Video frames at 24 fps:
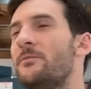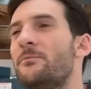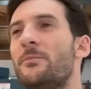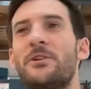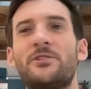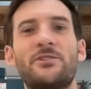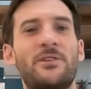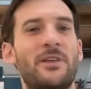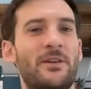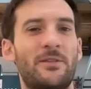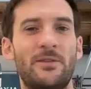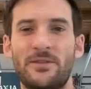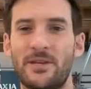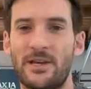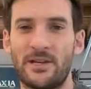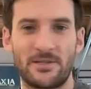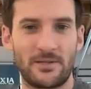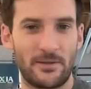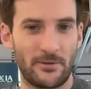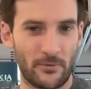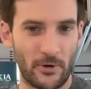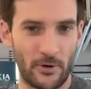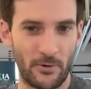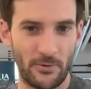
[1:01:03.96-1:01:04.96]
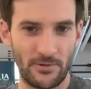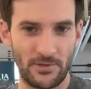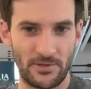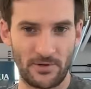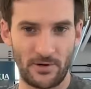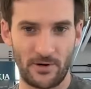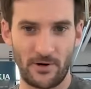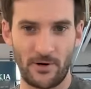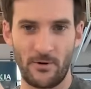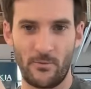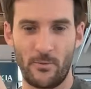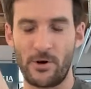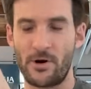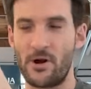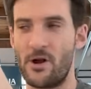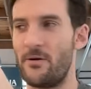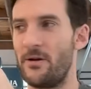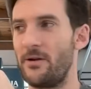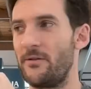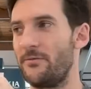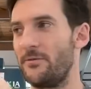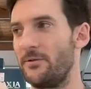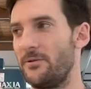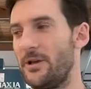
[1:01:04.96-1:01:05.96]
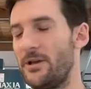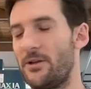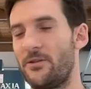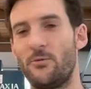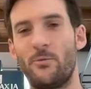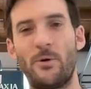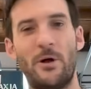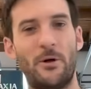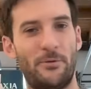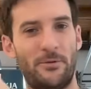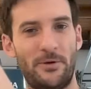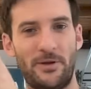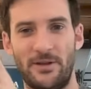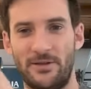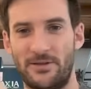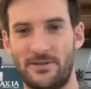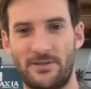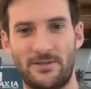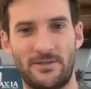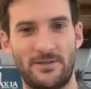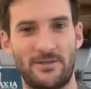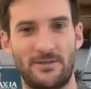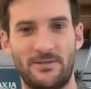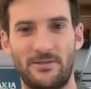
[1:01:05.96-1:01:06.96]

much like the Tesla Roadster. We're going for like the wealthiest,